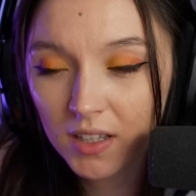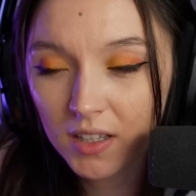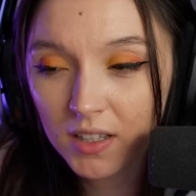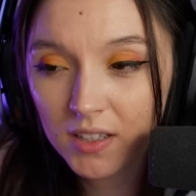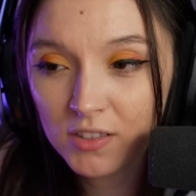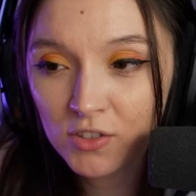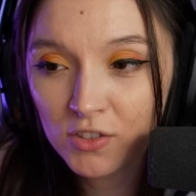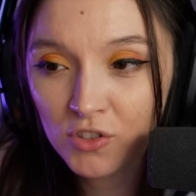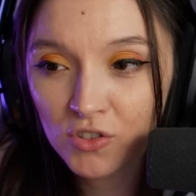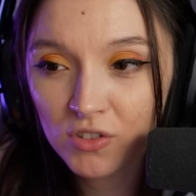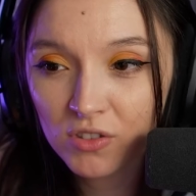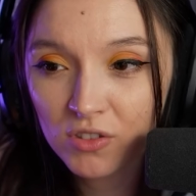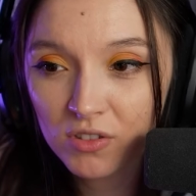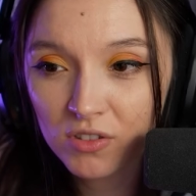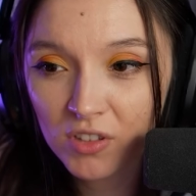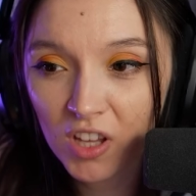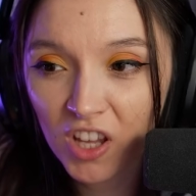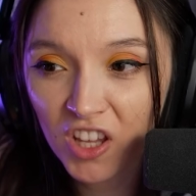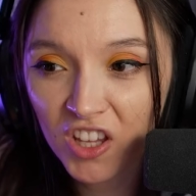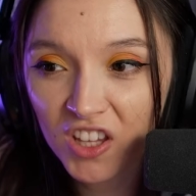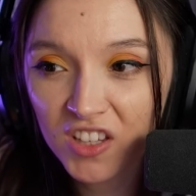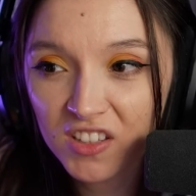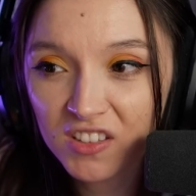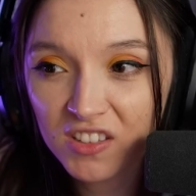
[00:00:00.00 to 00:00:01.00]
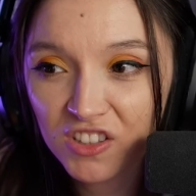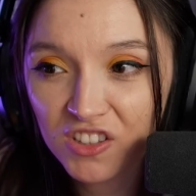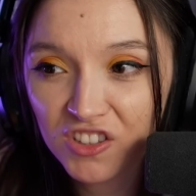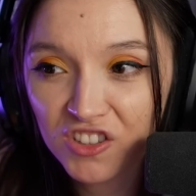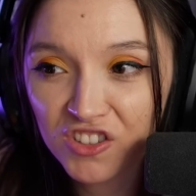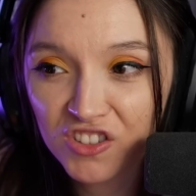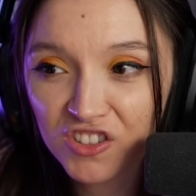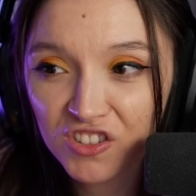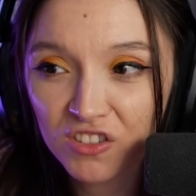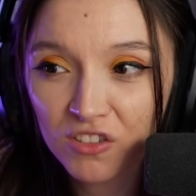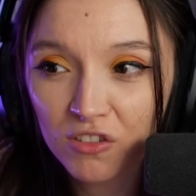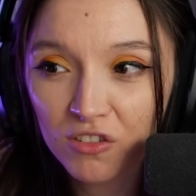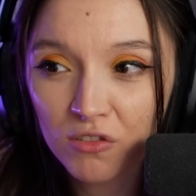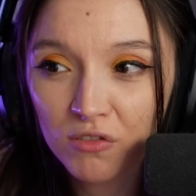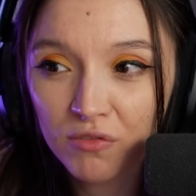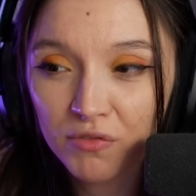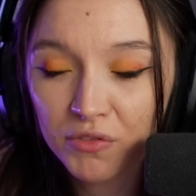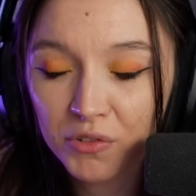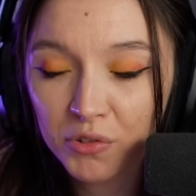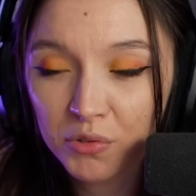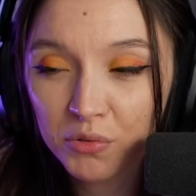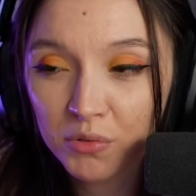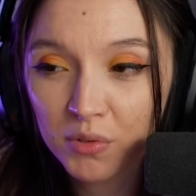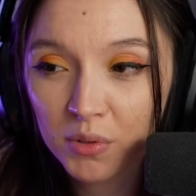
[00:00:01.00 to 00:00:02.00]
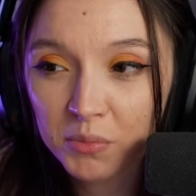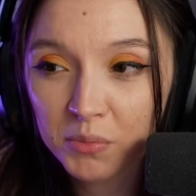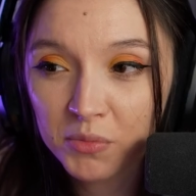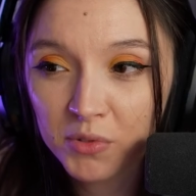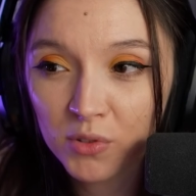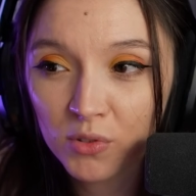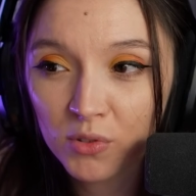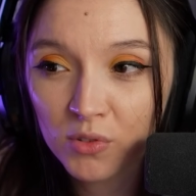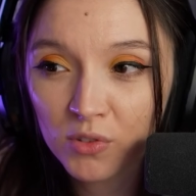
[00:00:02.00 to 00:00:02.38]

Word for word: guess I guess he doesn't love you. I'm so